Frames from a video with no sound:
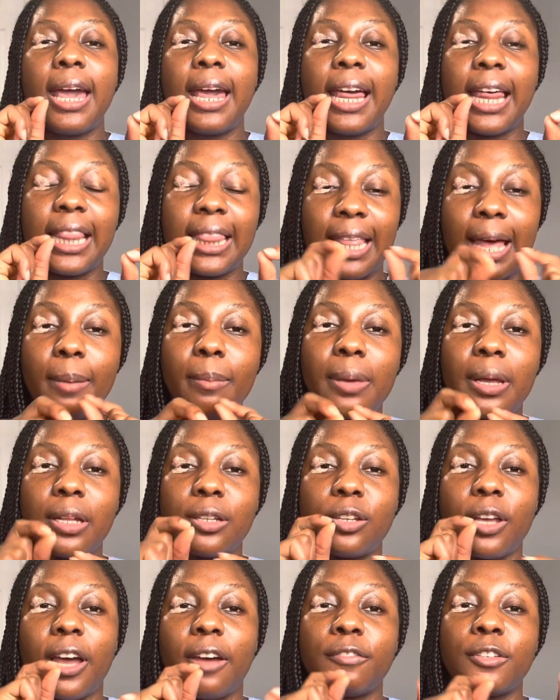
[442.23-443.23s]
And that
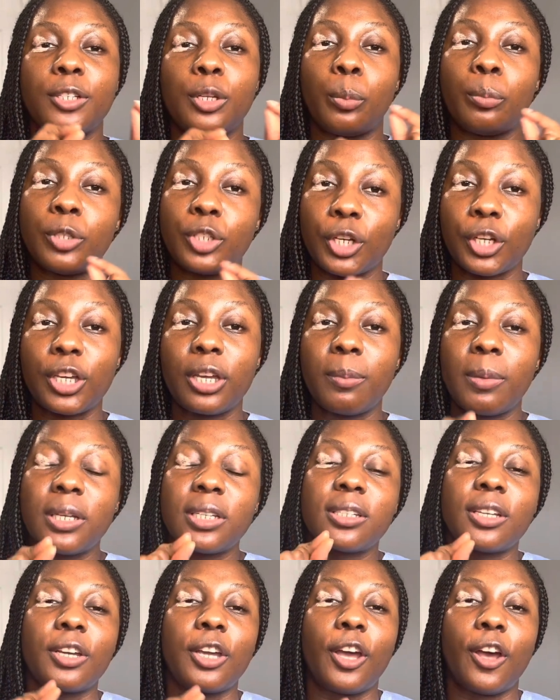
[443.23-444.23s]
means you have some documents
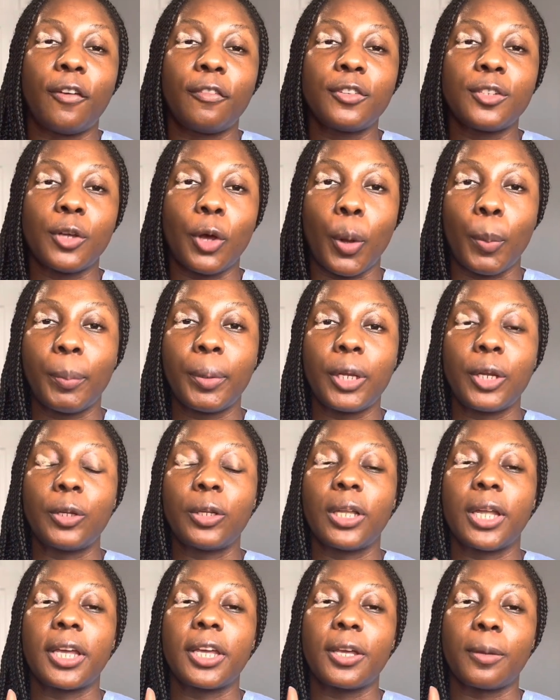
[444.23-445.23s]
that you have to upload,
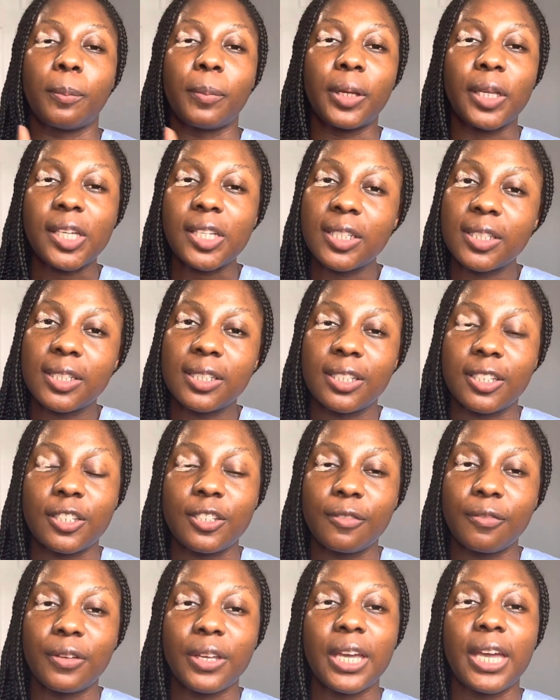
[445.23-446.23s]
like your police
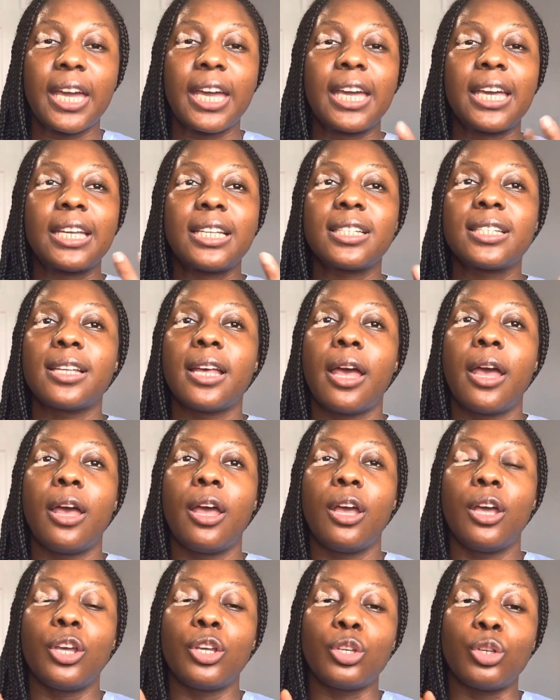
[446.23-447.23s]
certificate,
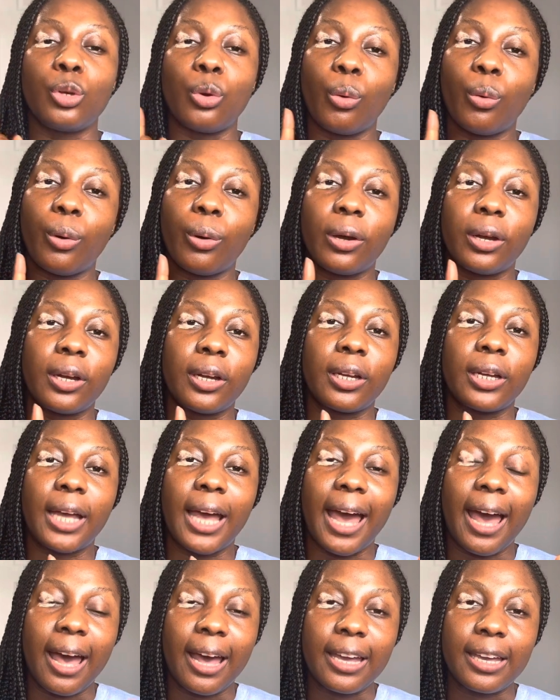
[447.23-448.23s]
your
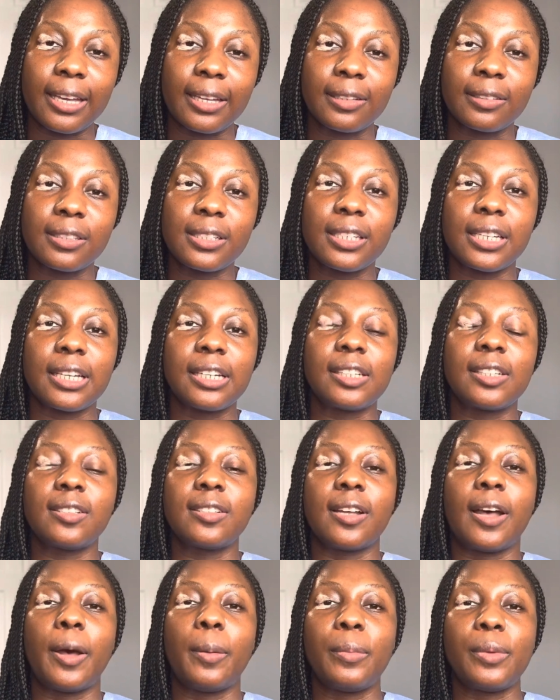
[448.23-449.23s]
IELTS
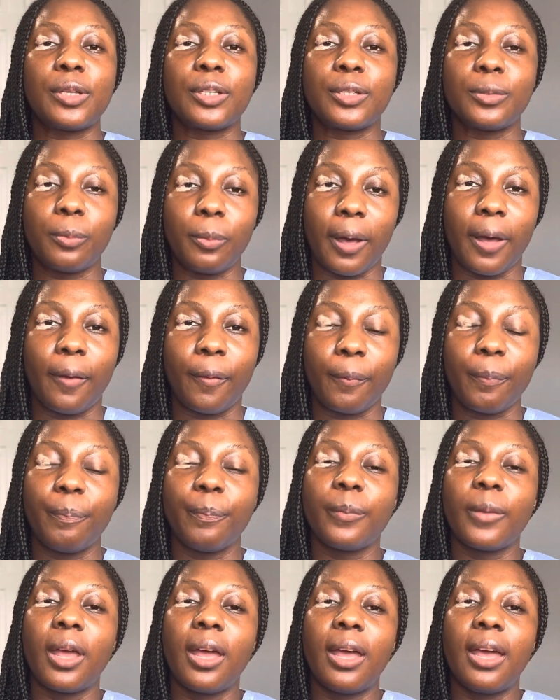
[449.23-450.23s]
exam as well.
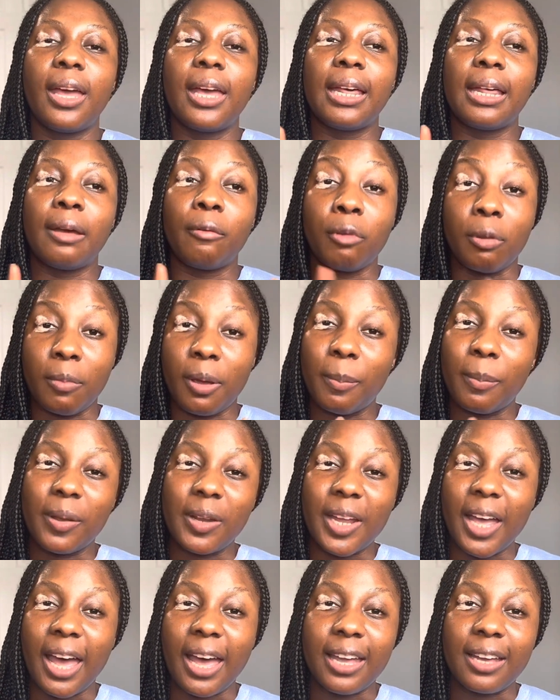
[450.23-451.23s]
Remember
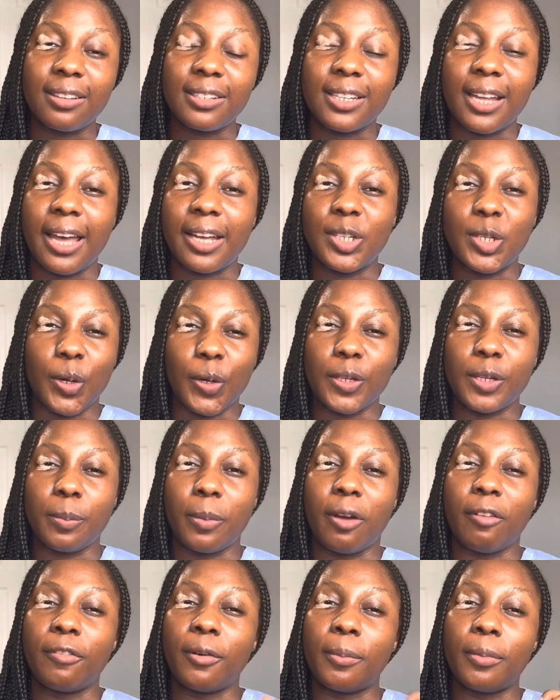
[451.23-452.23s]
the IELTS that I talked
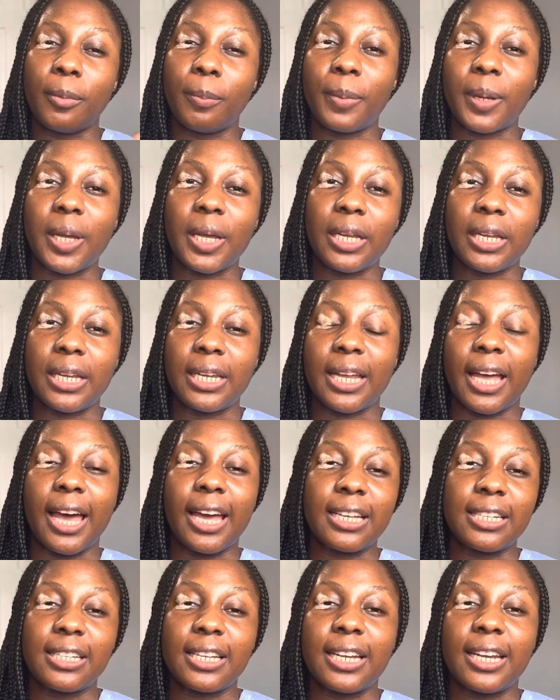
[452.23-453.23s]
about from the beginning that
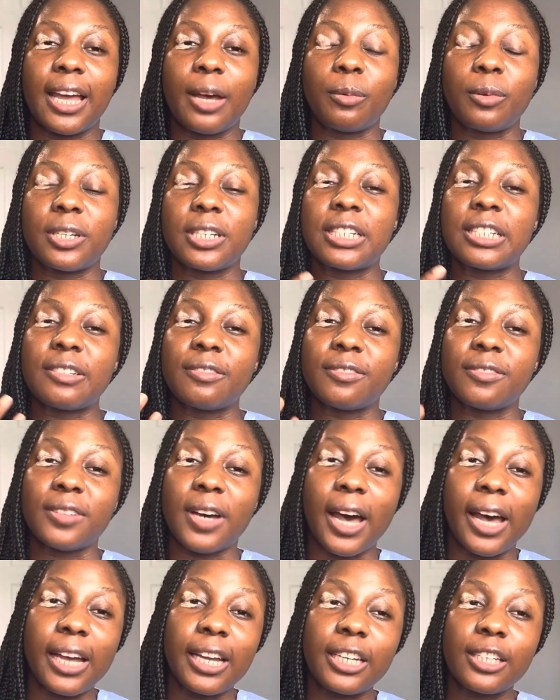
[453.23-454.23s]
I said I would
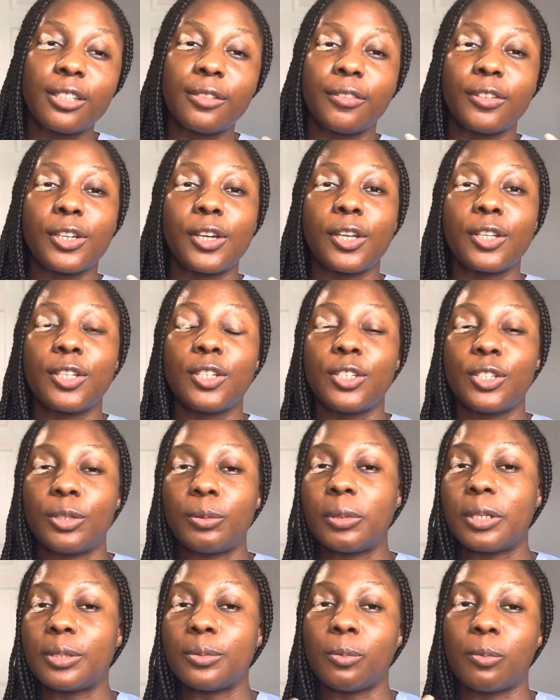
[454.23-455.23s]
advise for you to
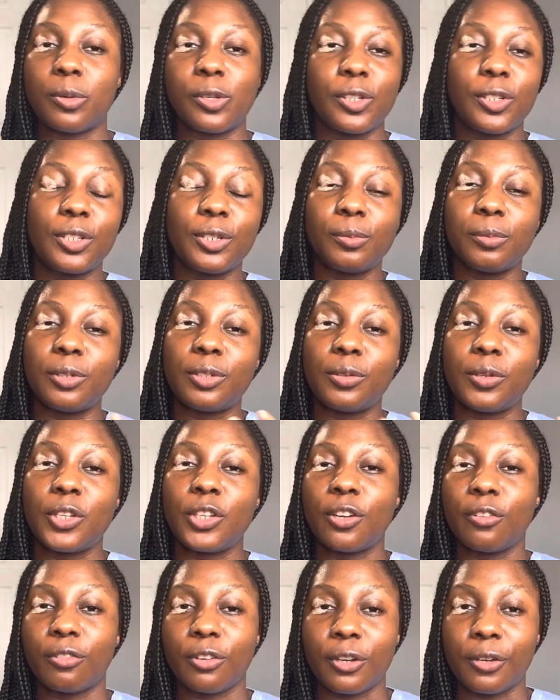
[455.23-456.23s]
do it once you were doing
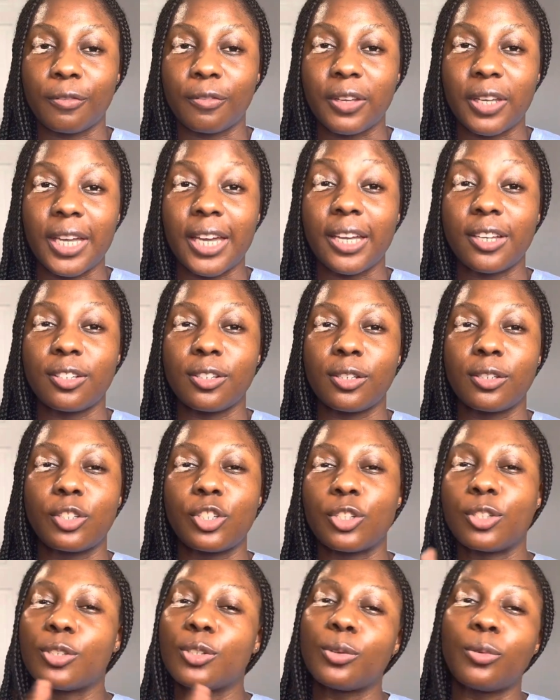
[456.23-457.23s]
your verification,
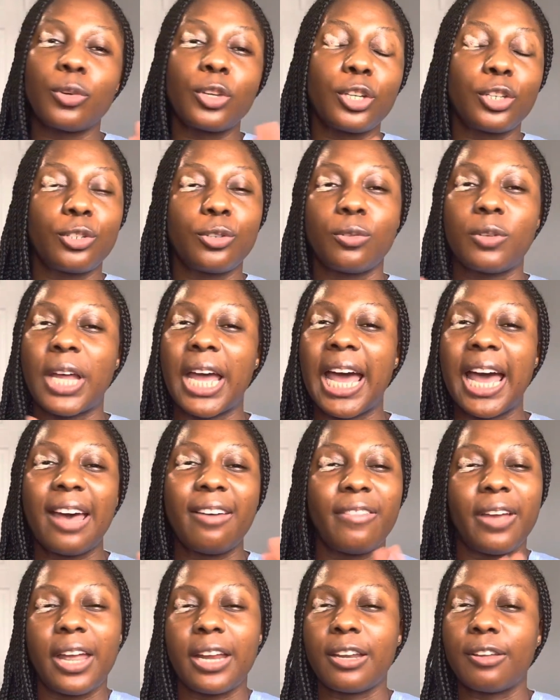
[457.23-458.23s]
just so you don't have
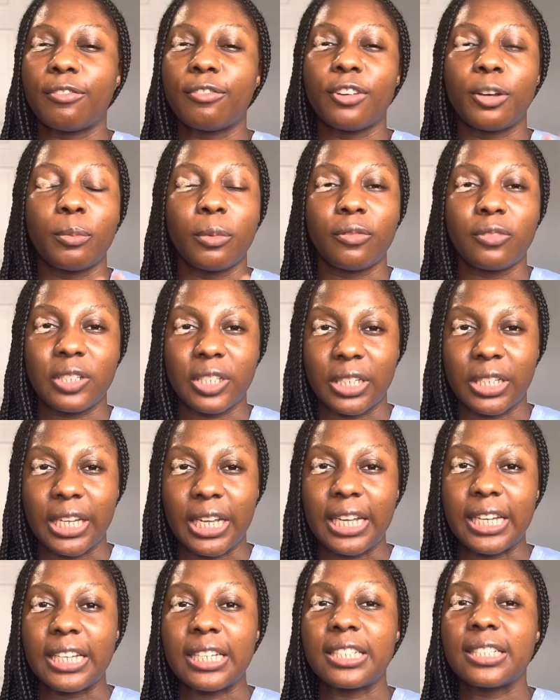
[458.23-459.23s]
any form of
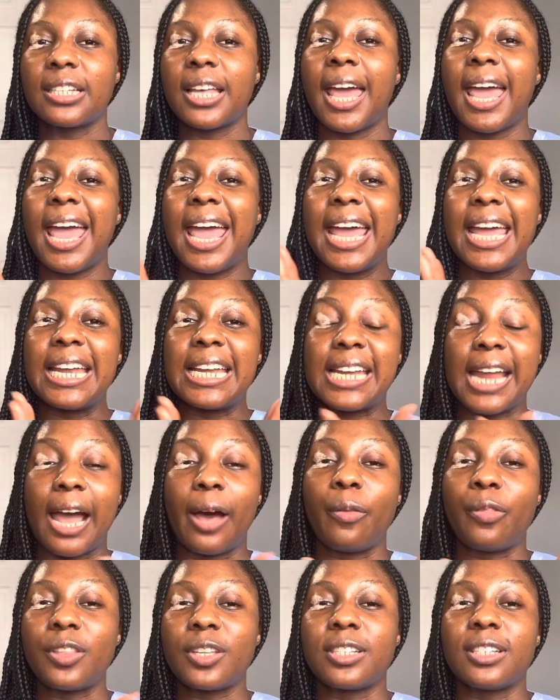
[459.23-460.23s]
delays.
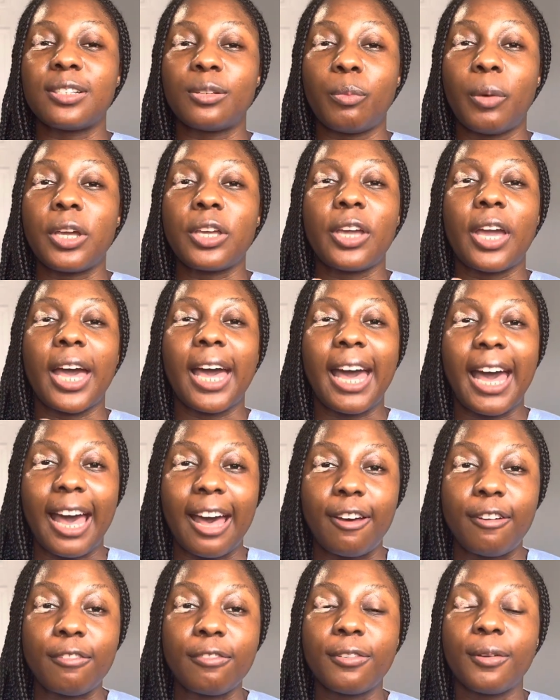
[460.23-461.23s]
Now, this is where you
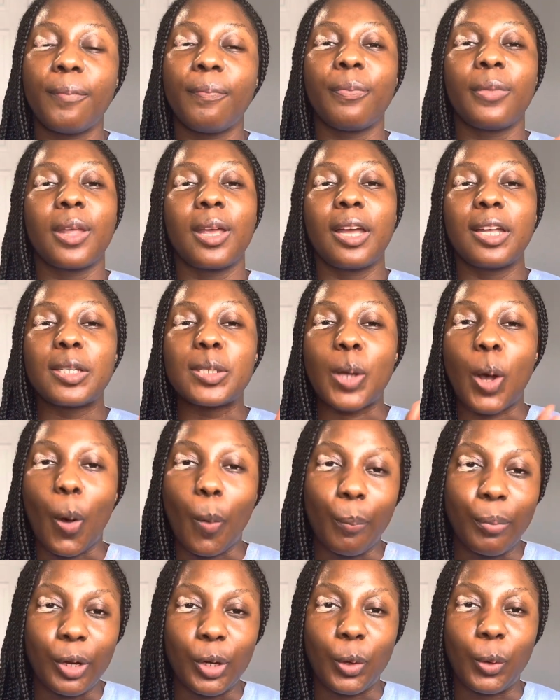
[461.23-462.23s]
have to
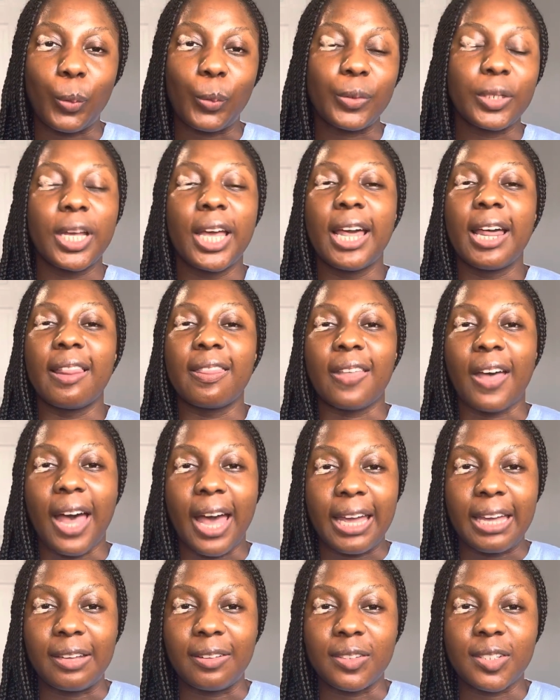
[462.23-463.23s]
upload the
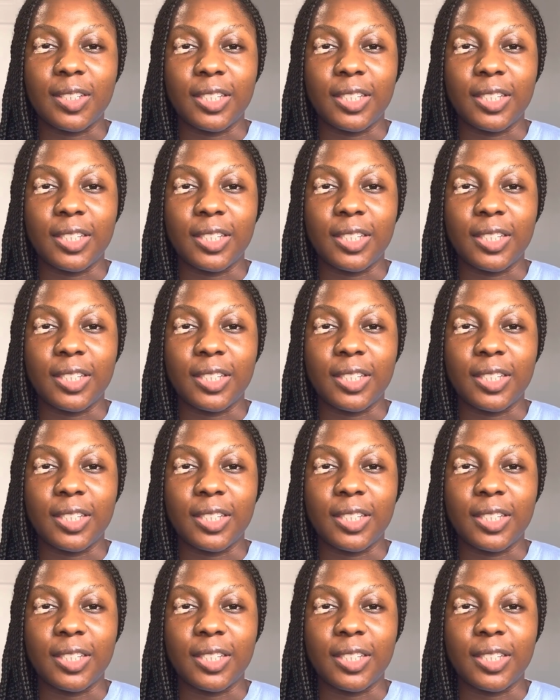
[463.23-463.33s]
IELTS